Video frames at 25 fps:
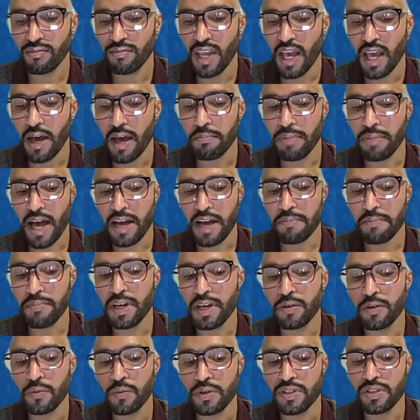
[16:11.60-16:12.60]
And Black
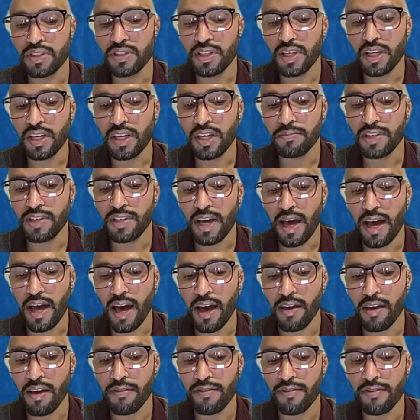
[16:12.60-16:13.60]
men were seen to
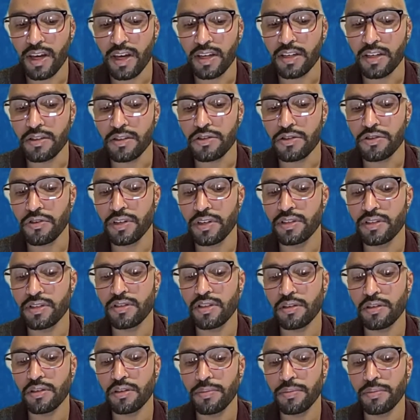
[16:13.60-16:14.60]
have an
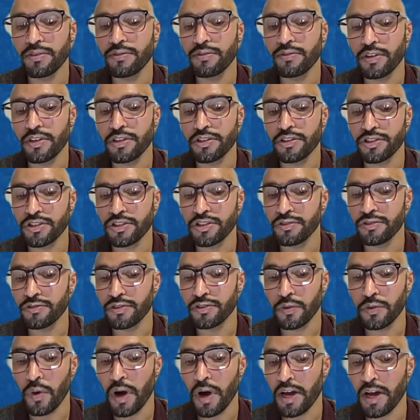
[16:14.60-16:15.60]
intrinsic perversion
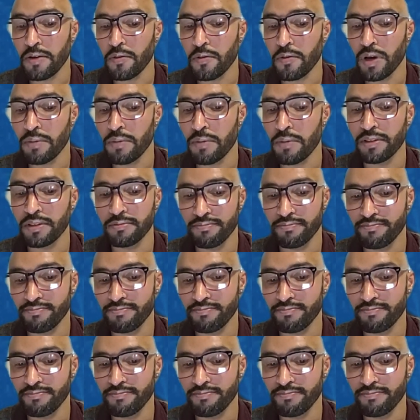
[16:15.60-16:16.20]
for white women.